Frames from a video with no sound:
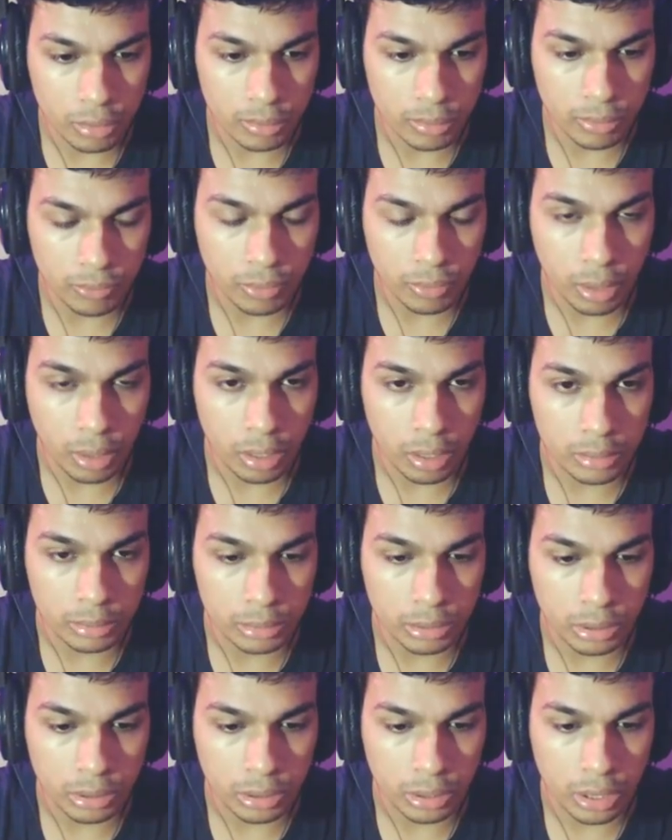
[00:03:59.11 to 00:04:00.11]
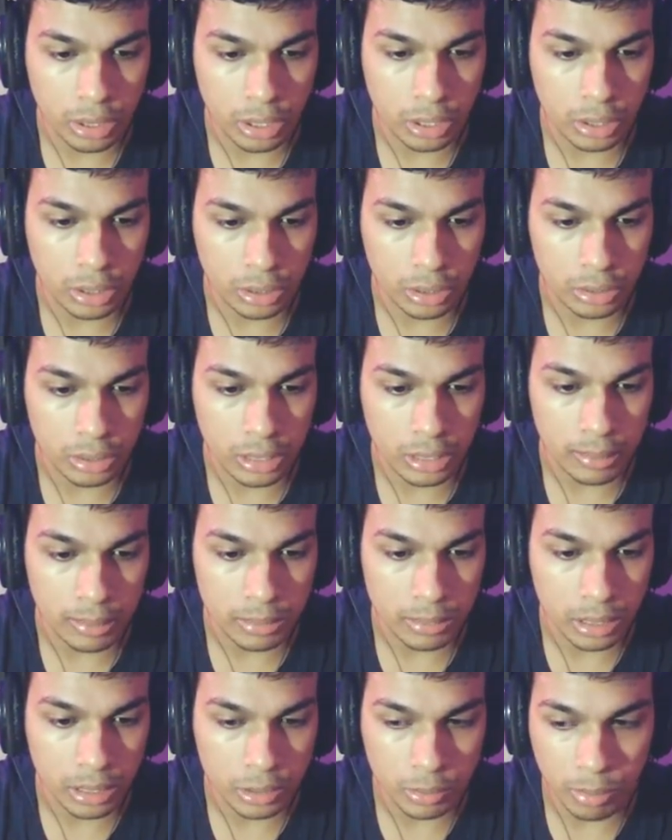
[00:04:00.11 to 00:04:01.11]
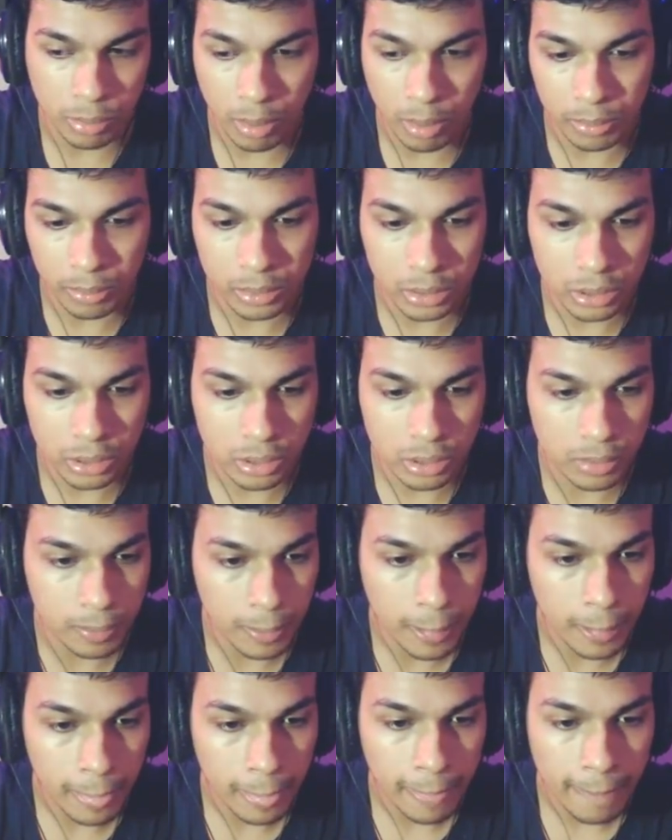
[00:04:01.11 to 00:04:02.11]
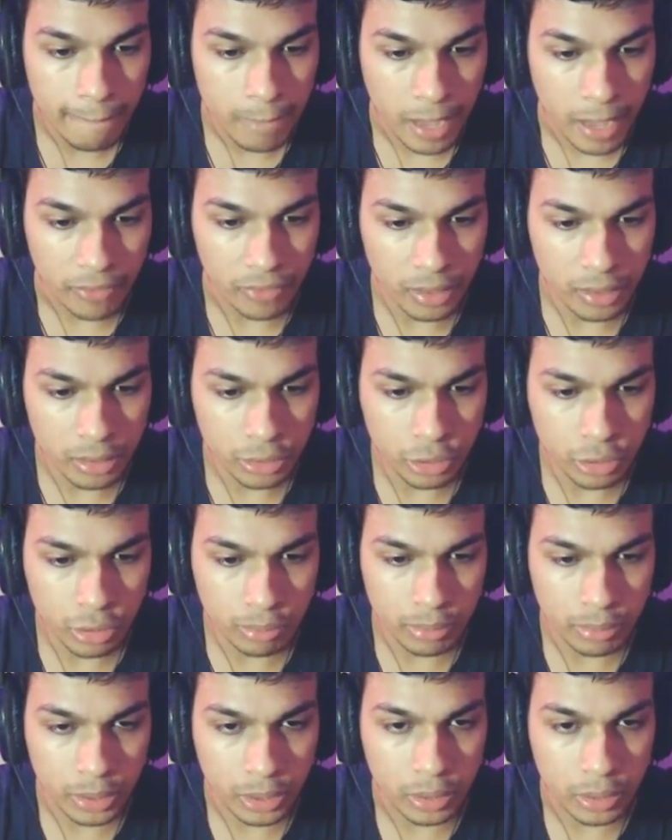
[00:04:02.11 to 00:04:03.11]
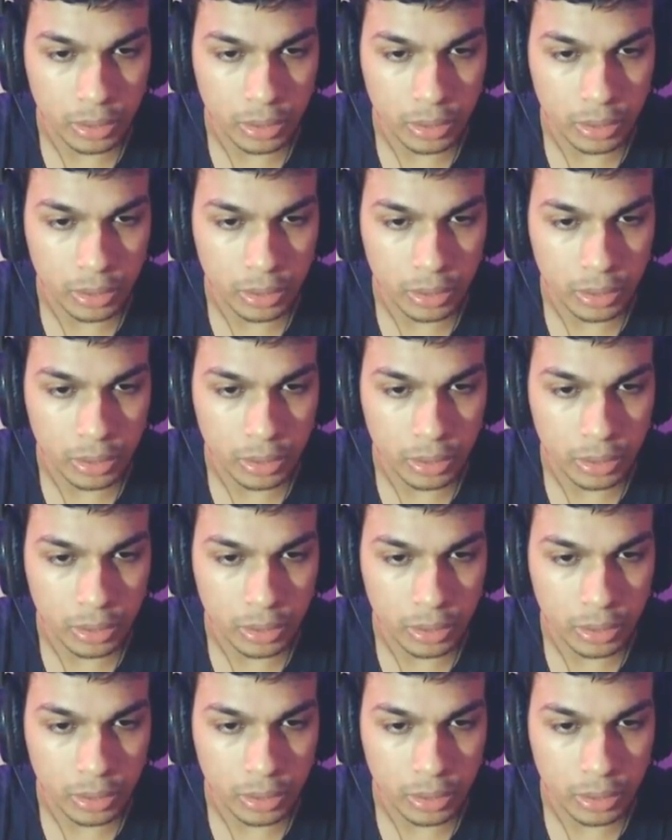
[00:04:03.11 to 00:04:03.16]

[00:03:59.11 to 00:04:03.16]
if you're not able to hear the game sounds properly. So I think this should be good